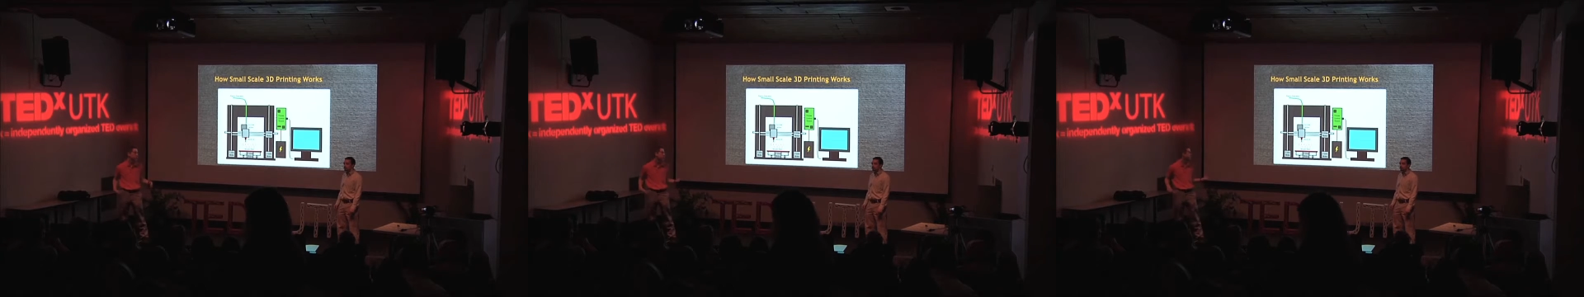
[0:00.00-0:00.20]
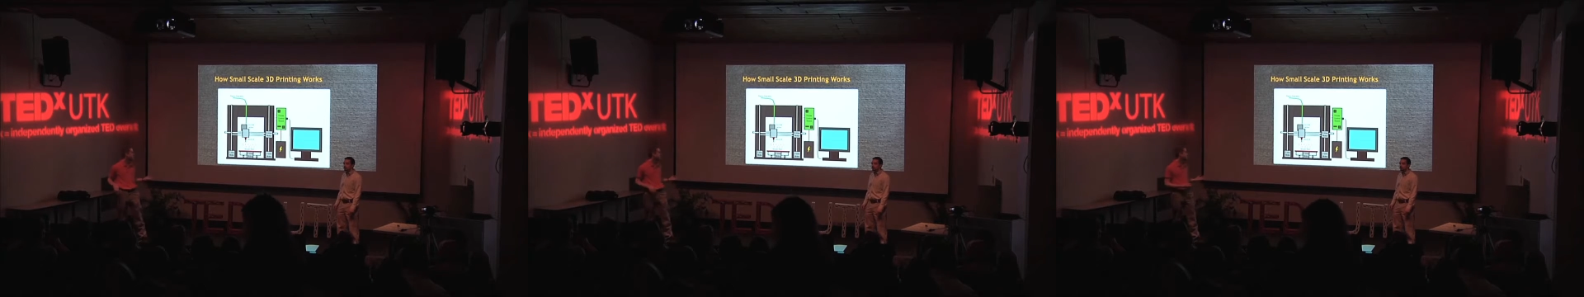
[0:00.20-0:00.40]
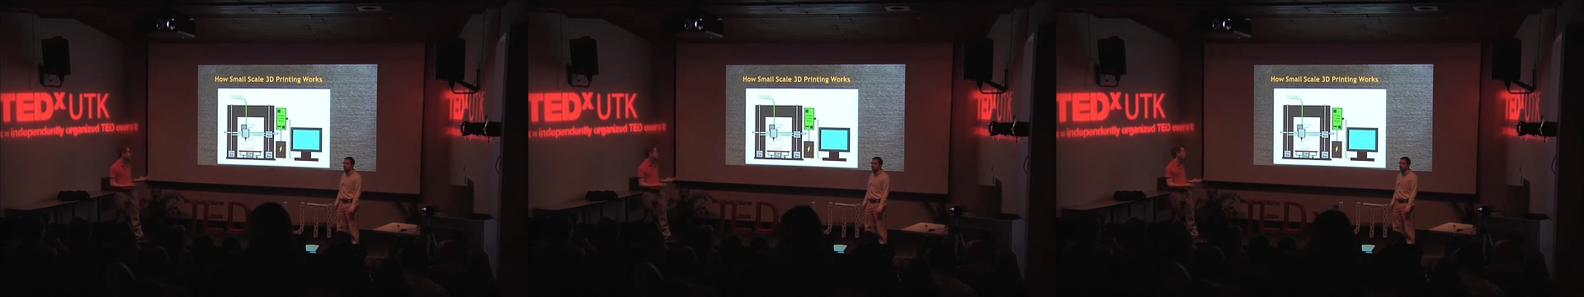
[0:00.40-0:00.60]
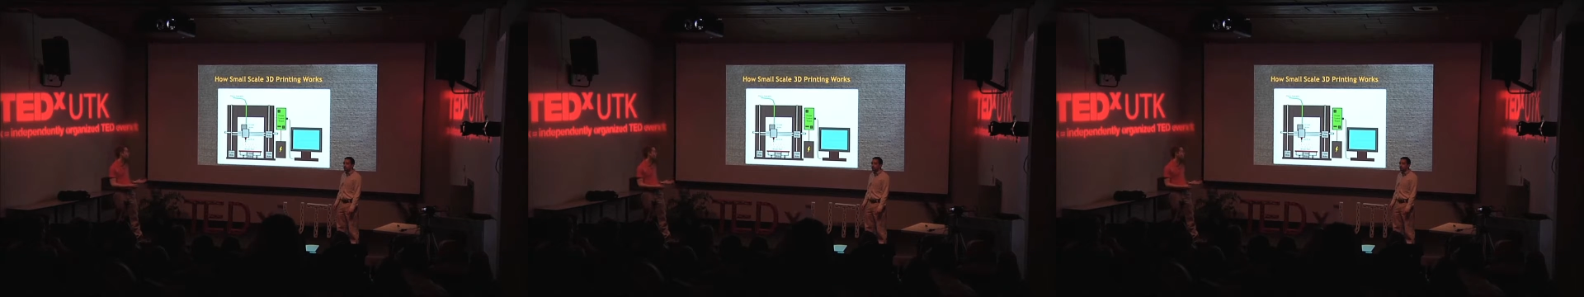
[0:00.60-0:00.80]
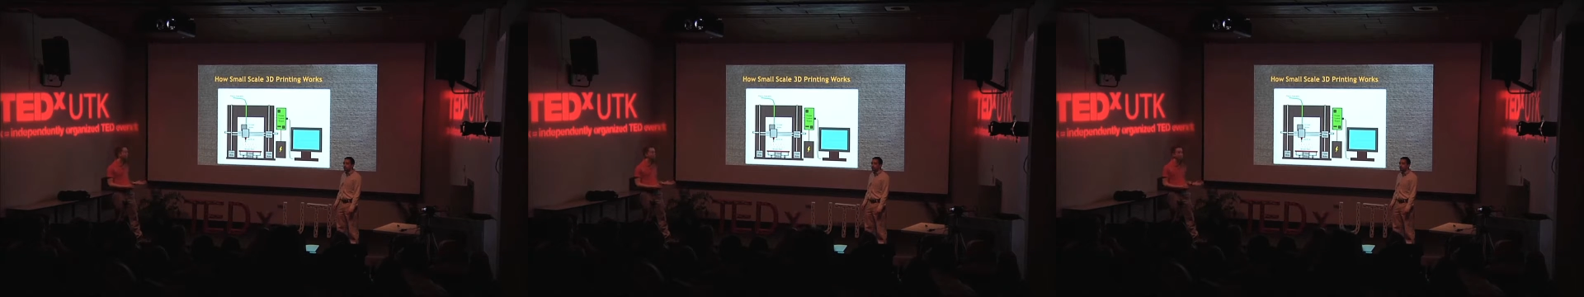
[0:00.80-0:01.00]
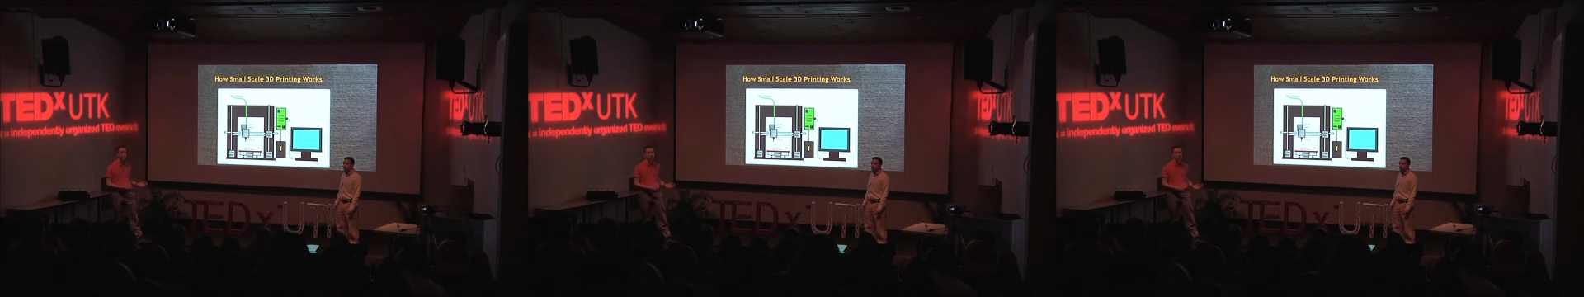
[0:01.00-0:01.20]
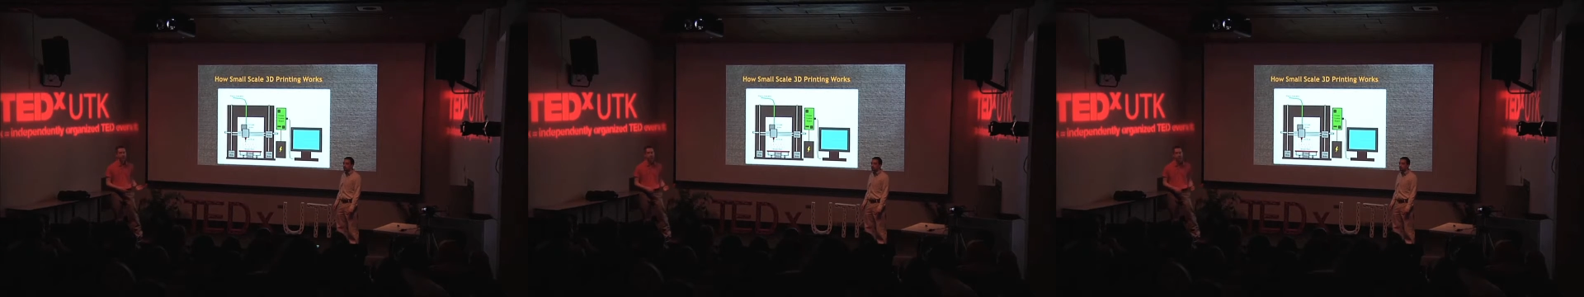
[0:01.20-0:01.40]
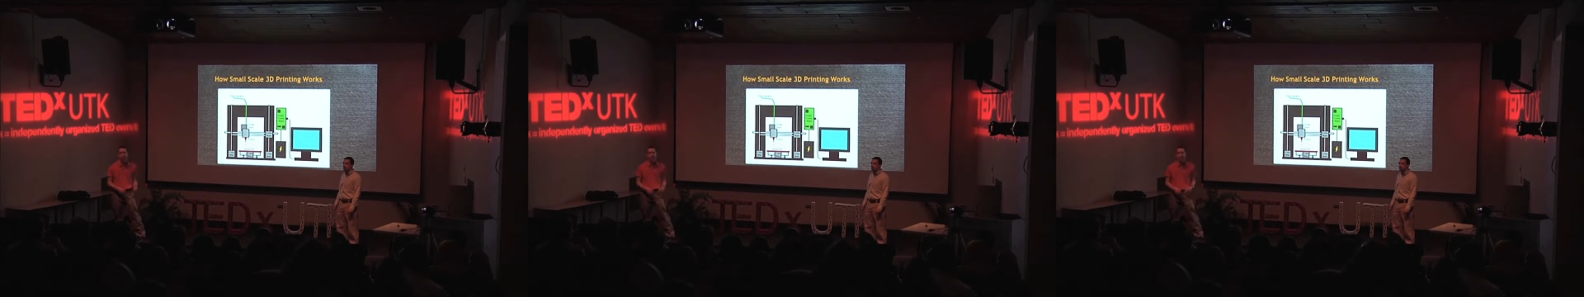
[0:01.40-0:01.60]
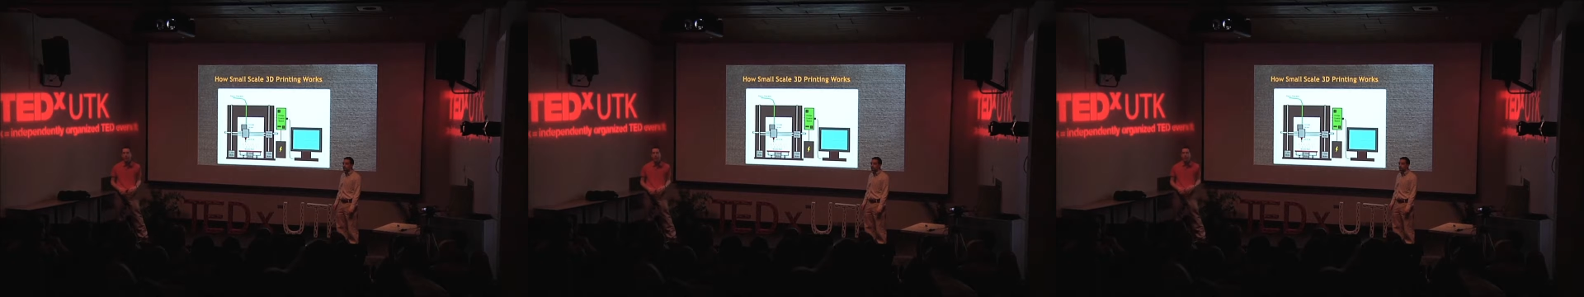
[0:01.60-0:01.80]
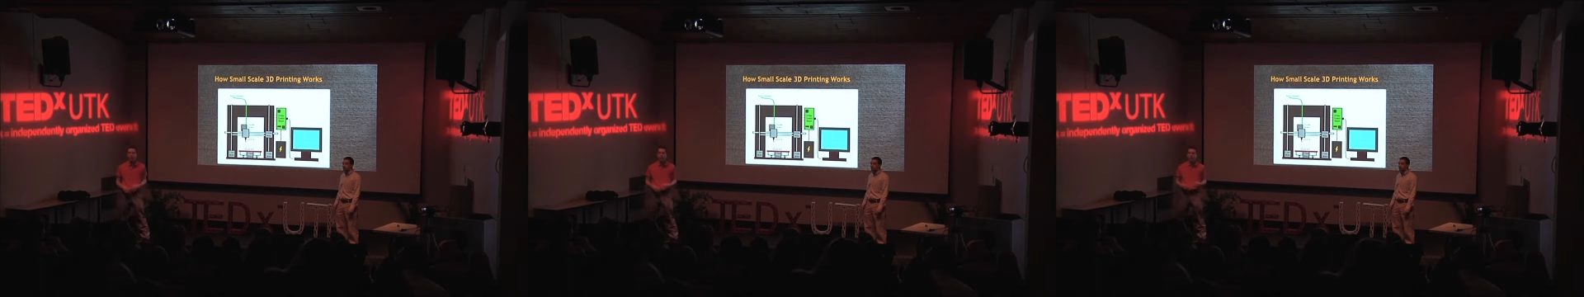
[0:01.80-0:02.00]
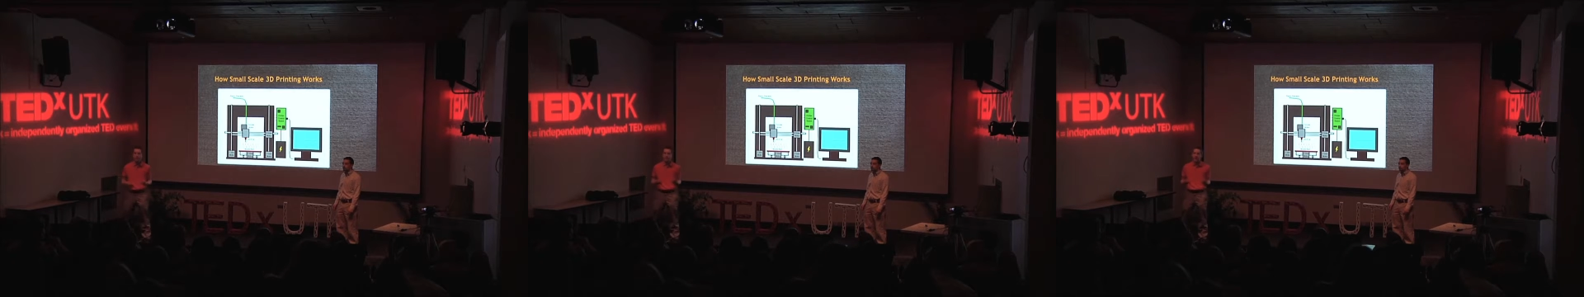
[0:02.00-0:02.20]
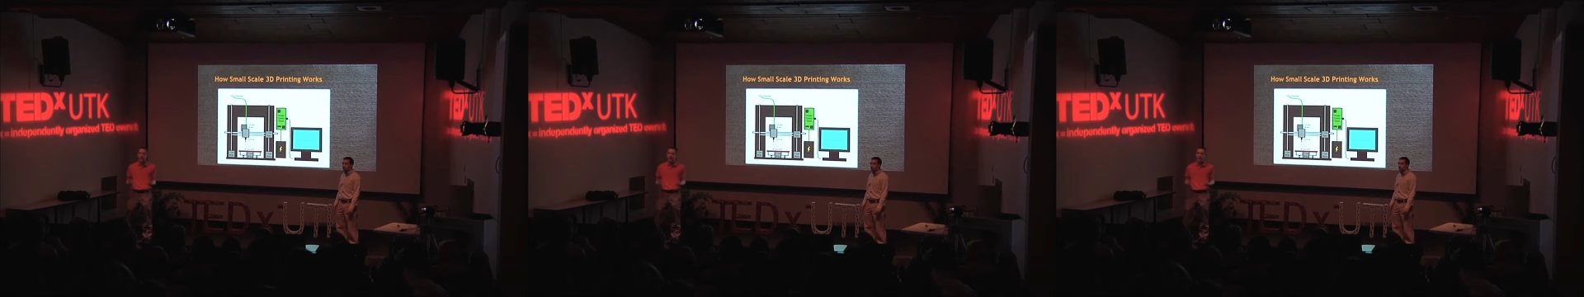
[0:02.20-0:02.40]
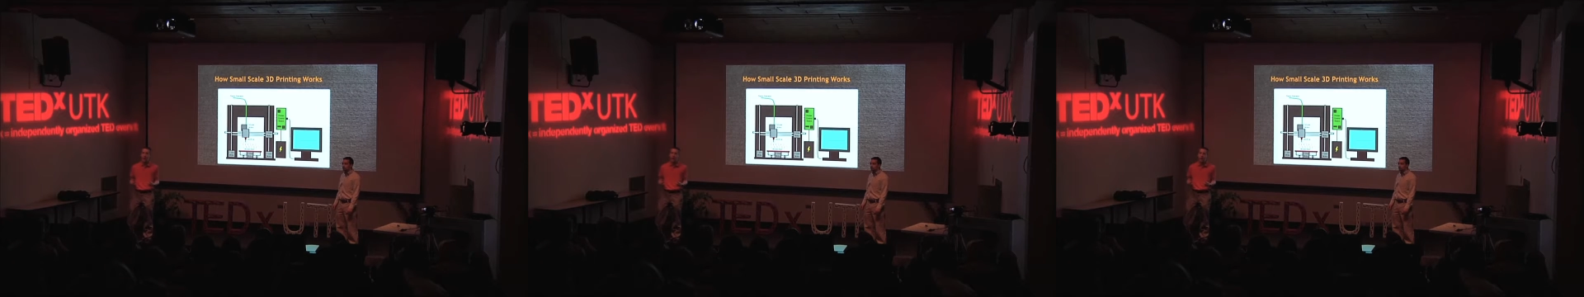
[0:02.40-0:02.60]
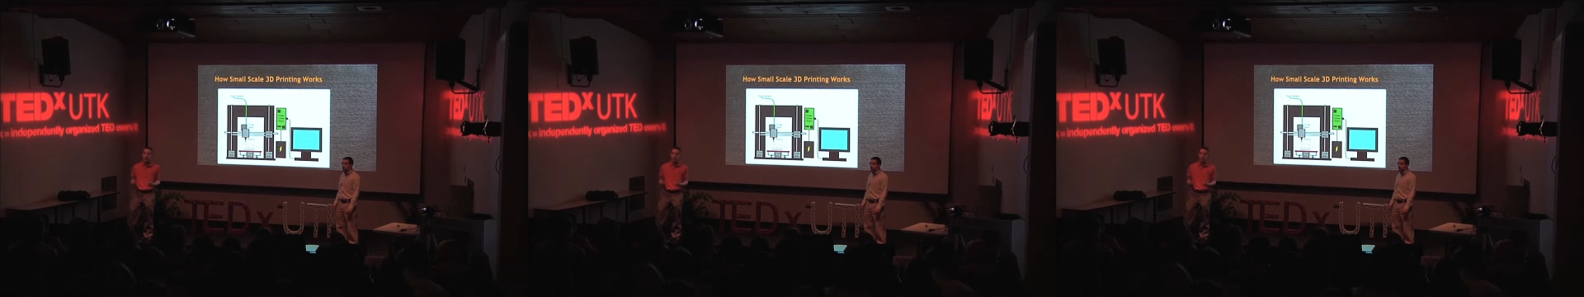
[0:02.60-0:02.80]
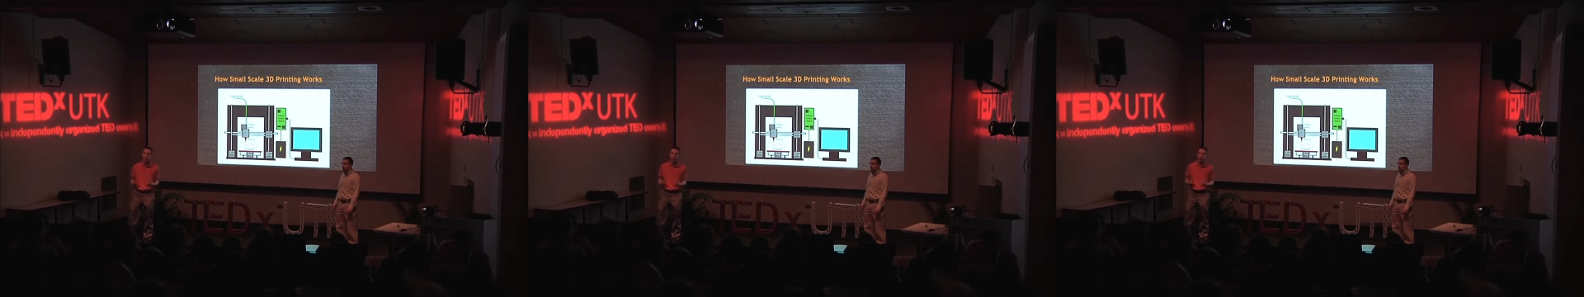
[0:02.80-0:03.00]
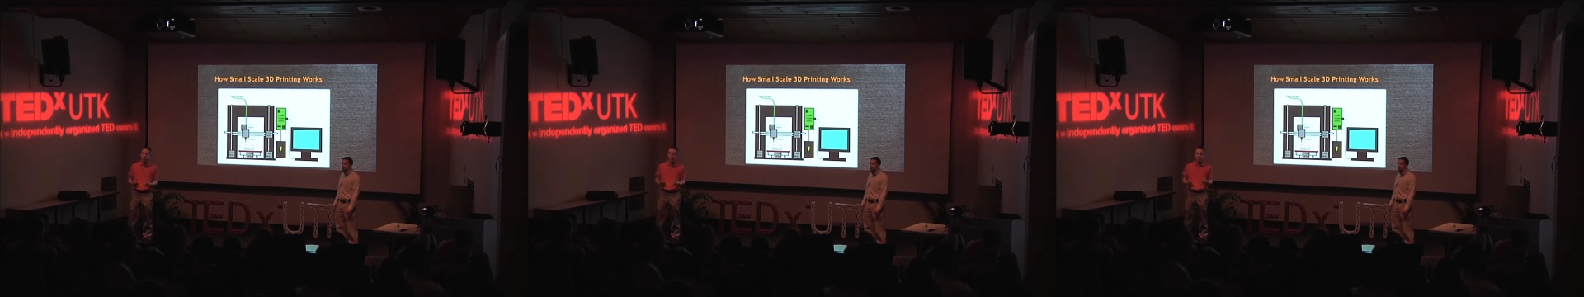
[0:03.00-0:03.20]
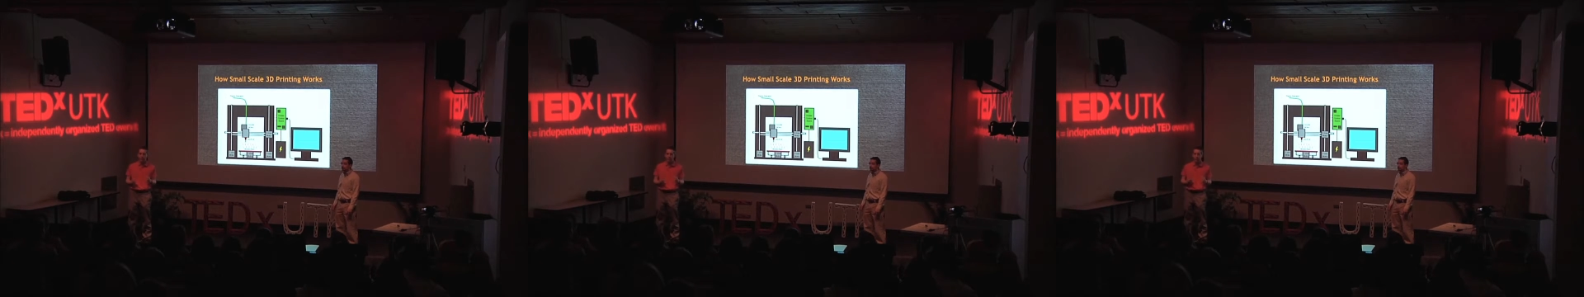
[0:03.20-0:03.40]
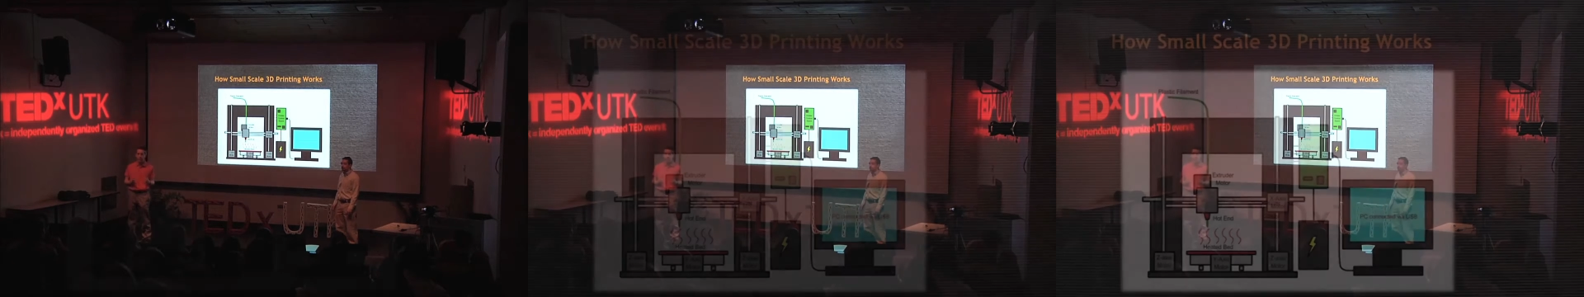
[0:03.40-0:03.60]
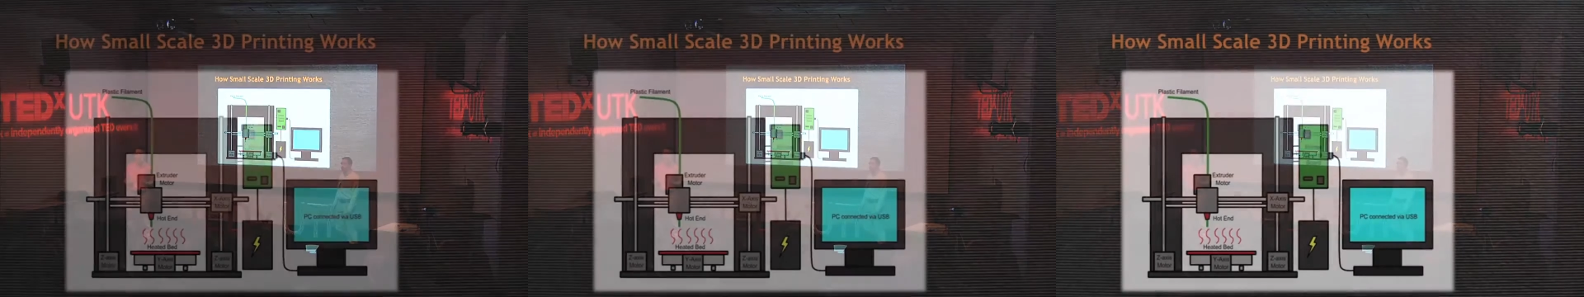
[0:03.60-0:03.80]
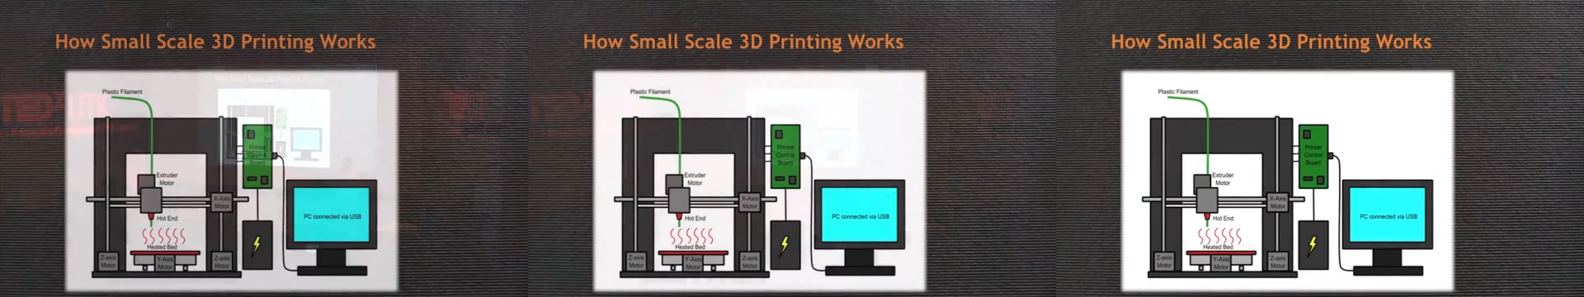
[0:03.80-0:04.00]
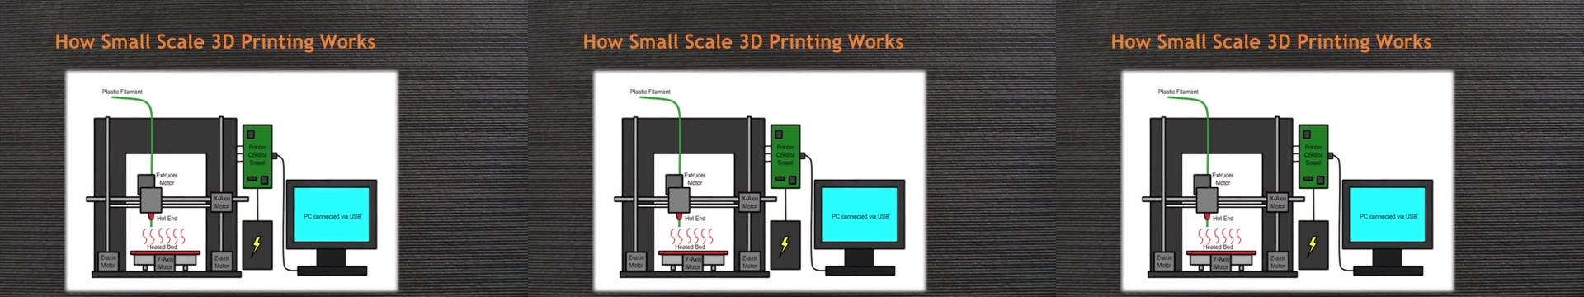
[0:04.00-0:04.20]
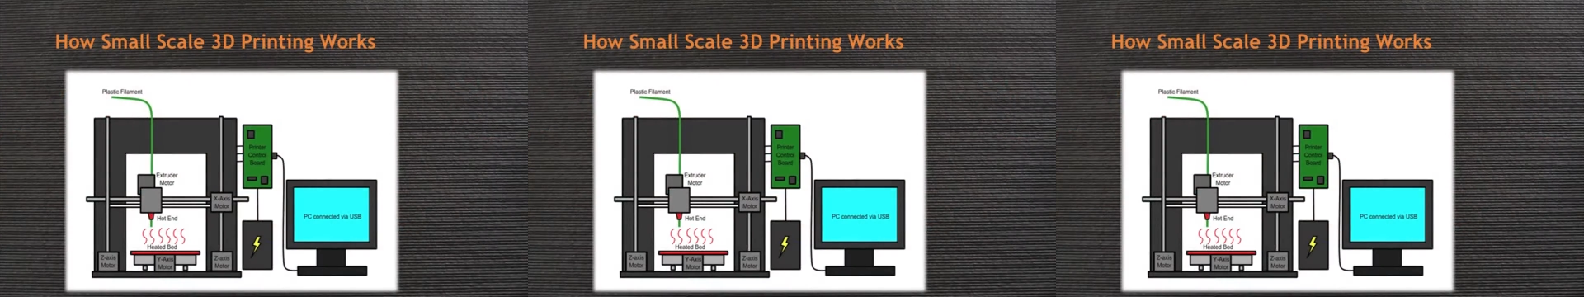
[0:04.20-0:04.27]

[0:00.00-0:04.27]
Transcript: (no speaker visible)